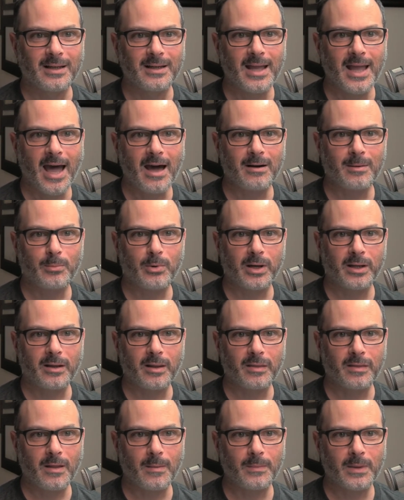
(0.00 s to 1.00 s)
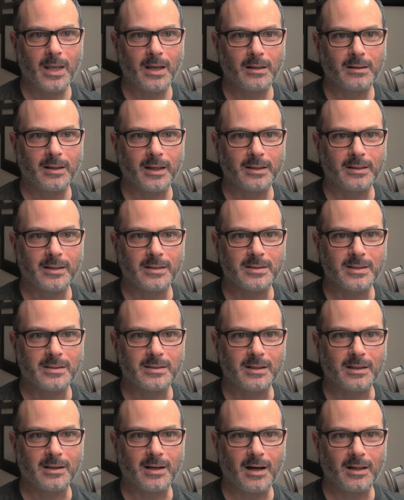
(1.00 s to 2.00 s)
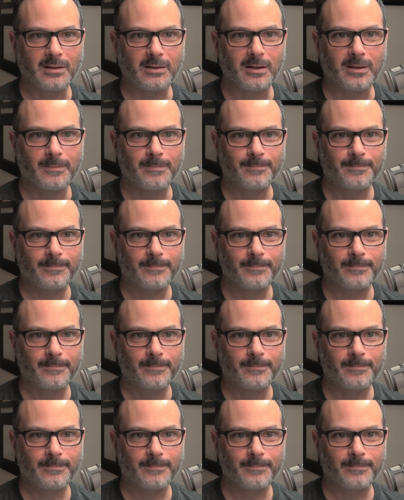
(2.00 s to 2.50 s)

How to bring a thumbnail like this into color.